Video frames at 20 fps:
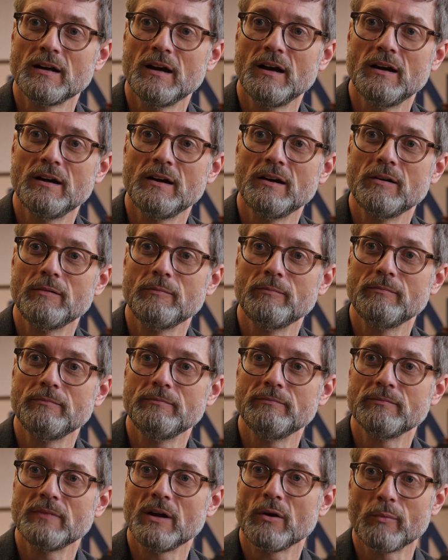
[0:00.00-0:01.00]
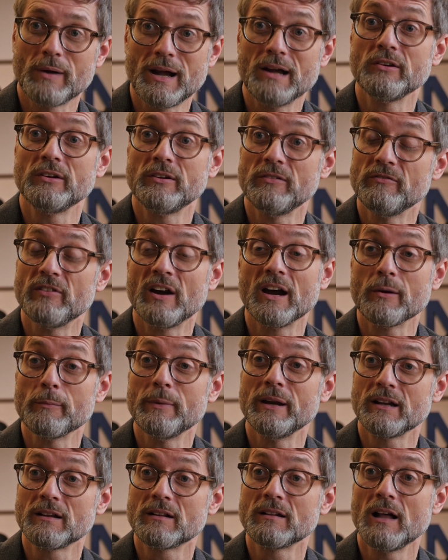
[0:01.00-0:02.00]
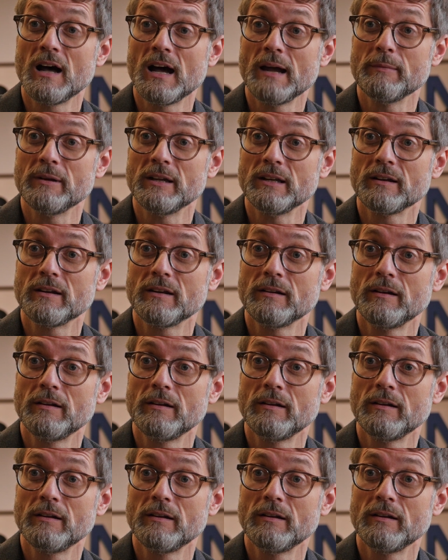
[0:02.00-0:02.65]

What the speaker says: around environment and climate